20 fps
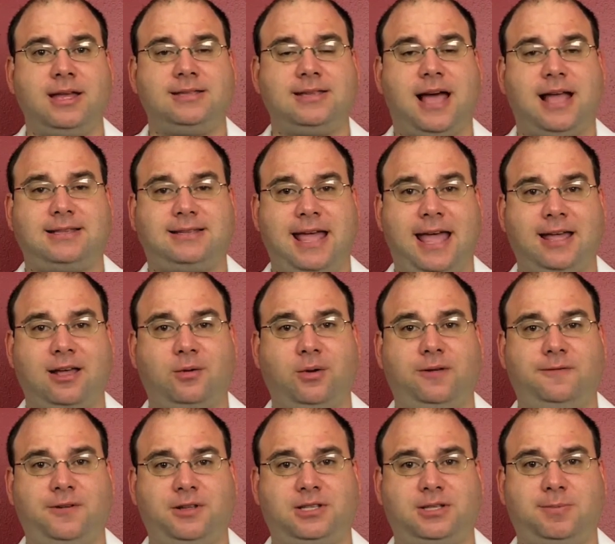dot
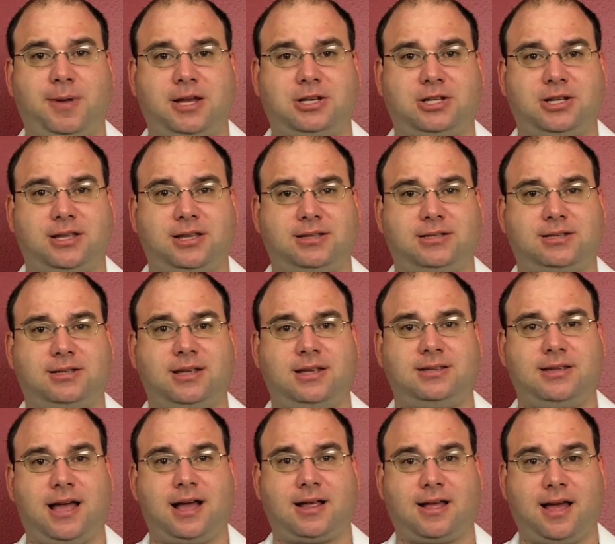tanglewood foot specialists
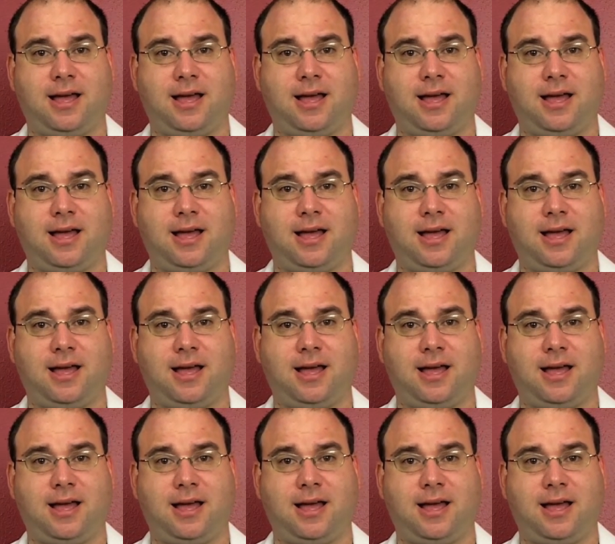dot